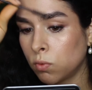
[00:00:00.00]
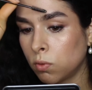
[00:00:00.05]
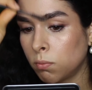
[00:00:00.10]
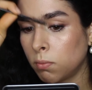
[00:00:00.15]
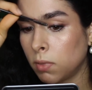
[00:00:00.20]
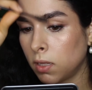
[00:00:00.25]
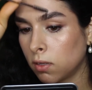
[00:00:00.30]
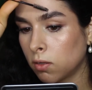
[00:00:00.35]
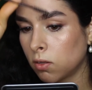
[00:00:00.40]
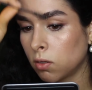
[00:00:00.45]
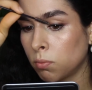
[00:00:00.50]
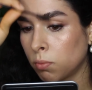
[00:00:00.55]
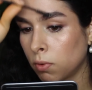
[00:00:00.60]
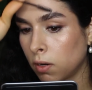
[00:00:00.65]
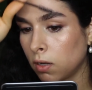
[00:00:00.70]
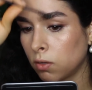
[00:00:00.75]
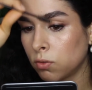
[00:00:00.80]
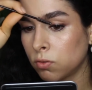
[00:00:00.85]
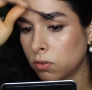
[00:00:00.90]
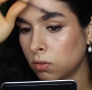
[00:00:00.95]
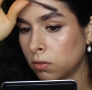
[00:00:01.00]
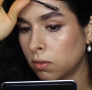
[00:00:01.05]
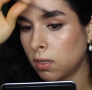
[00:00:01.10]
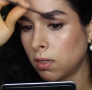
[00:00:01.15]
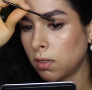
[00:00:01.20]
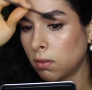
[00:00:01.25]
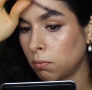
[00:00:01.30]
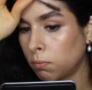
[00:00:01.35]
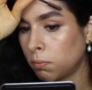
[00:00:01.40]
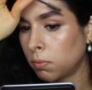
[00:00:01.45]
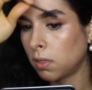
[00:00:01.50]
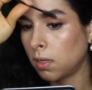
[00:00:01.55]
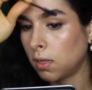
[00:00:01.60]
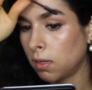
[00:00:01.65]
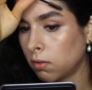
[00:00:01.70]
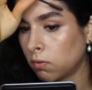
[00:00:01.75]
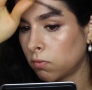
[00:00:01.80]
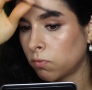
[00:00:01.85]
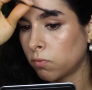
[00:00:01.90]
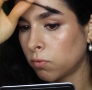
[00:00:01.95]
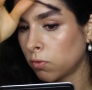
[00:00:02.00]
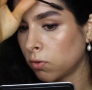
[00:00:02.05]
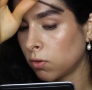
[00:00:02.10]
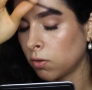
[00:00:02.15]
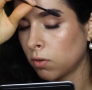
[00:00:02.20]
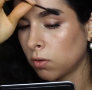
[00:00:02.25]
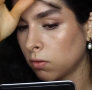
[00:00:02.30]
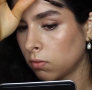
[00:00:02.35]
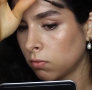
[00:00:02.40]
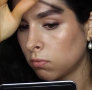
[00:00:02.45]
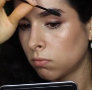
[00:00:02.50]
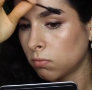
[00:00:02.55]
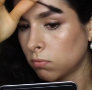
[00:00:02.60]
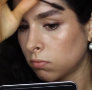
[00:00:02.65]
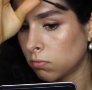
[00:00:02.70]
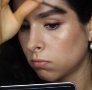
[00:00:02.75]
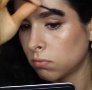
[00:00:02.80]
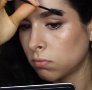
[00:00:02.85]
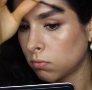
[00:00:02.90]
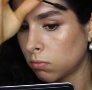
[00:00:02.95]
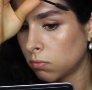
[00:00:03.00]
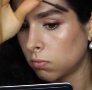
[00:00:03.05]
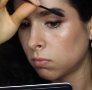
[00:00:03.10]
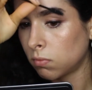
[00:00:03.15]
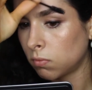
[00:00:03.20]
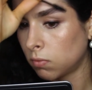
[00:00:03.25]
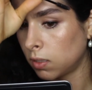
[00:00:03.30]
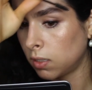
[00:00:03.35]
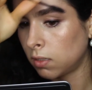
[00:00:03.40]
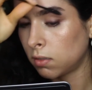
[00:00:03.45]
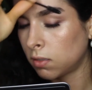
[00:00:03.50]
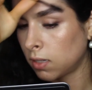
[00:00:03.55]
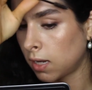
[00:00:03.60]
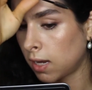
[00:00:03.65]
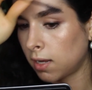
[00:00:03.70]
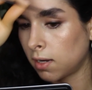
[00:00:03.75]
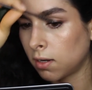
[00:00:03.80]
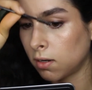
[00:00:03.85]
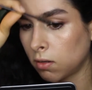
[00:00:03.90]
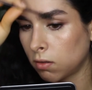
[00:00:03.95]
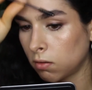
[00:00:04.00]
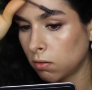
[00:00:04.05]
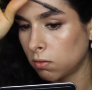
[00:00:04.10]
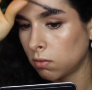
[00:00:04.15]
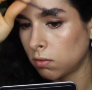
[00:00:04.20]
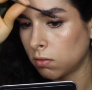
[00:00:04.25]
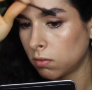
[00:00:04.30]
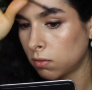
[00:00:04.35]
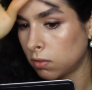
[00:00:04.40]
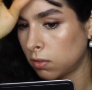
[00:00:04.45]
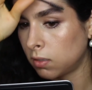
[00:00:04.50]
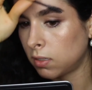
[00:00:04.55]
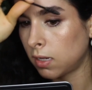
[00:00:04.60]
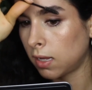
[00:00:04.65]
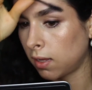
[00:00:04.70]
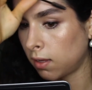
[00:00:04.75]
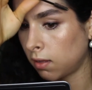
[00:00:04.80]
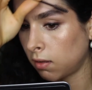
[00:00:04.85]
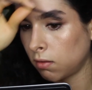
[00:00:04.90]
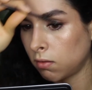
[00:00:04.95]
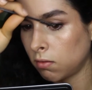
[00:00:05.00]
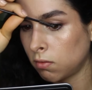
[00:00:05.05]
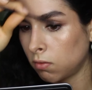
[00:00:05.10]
will make your brows stay in place for the entire day.